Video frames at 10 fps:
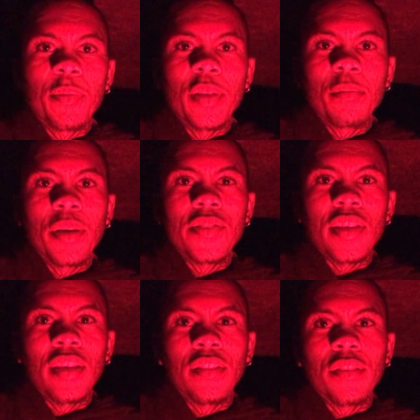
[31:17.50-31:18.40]
pretty much
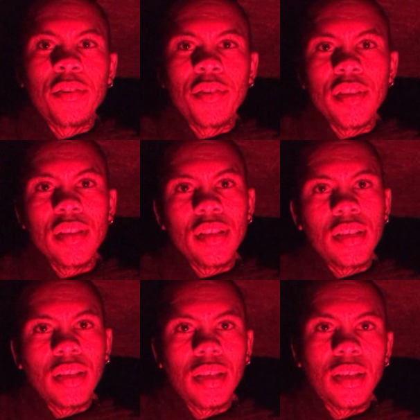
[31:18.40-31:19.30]
8:30.